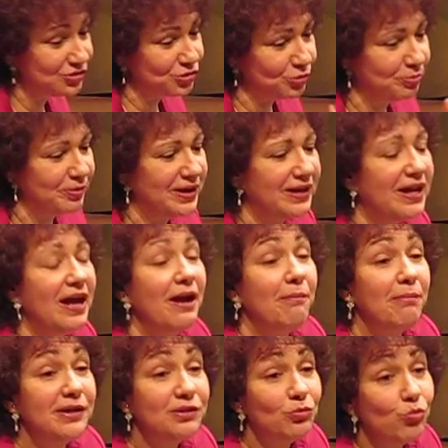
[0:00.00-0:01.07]
Chopin,
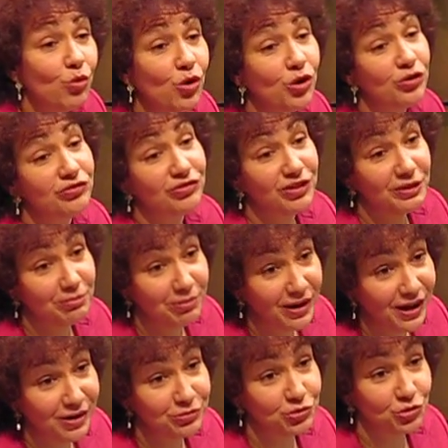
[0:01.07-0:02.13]
but what
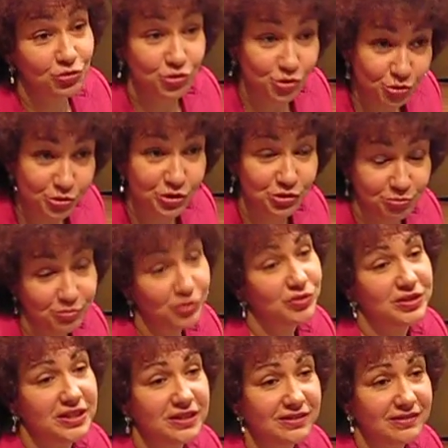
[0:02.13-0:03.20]
about Jewish
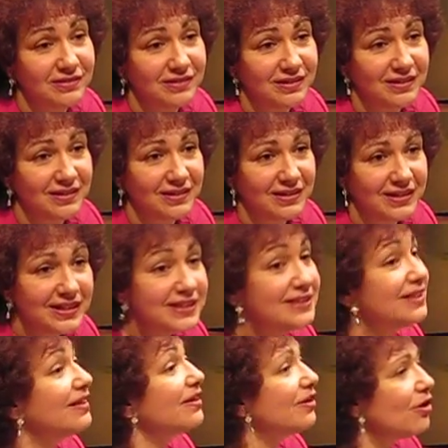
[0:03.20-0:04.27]
music? Is
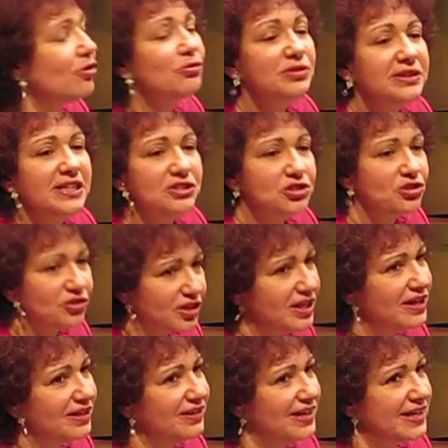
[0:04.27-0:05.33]
there no such
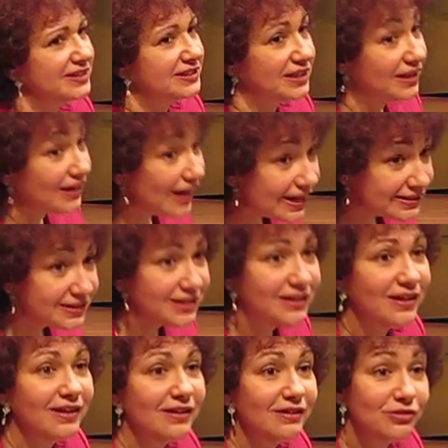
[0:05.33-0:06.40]
thing as
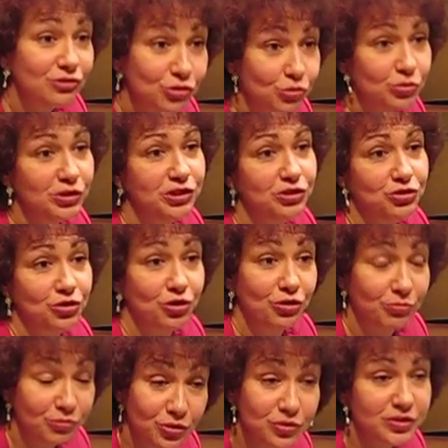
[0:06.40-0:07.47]
classical Jewish
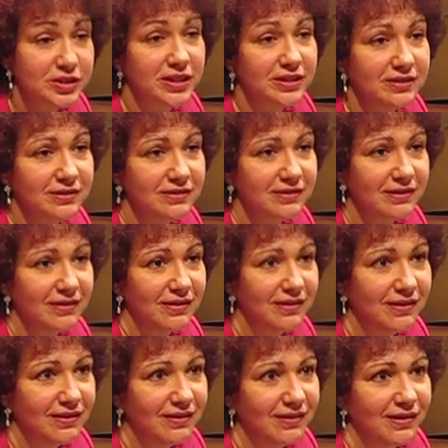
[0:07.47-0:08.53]
music?
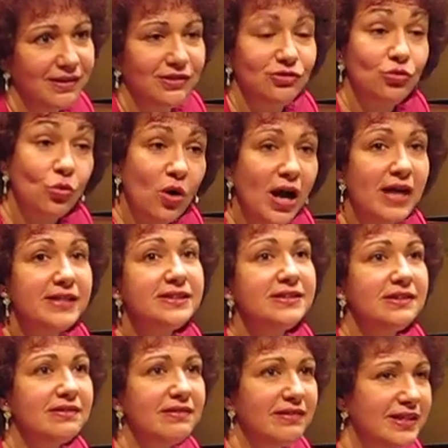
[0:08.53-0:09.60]
To
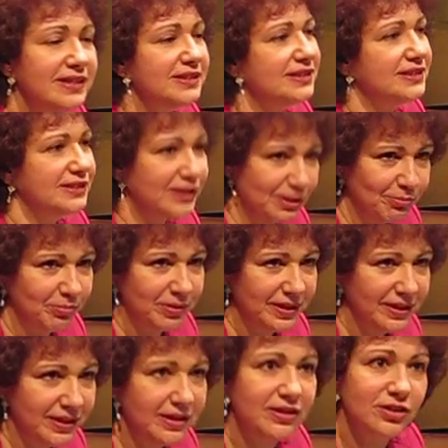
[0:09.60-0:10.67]
answer this
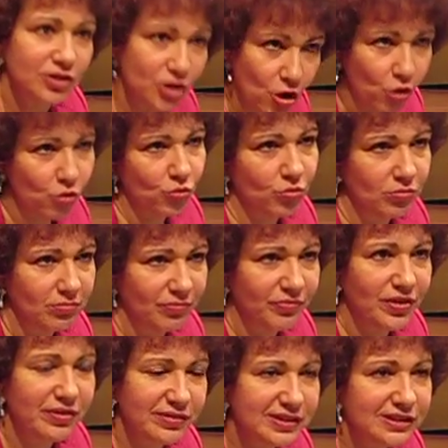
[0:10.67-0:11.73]
simply, no.
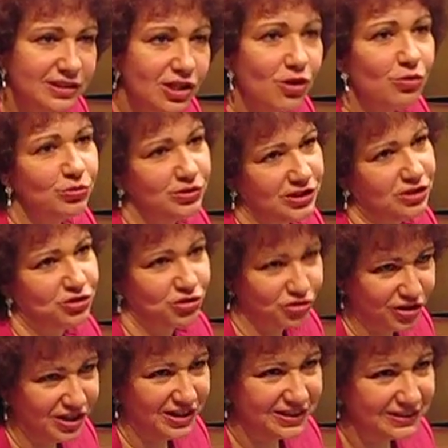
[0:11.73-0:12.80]
There is no such
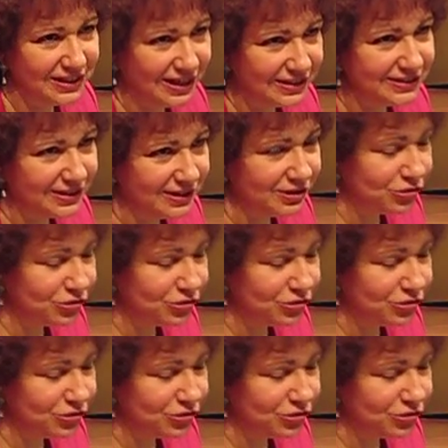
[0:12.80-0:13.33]
thing as classical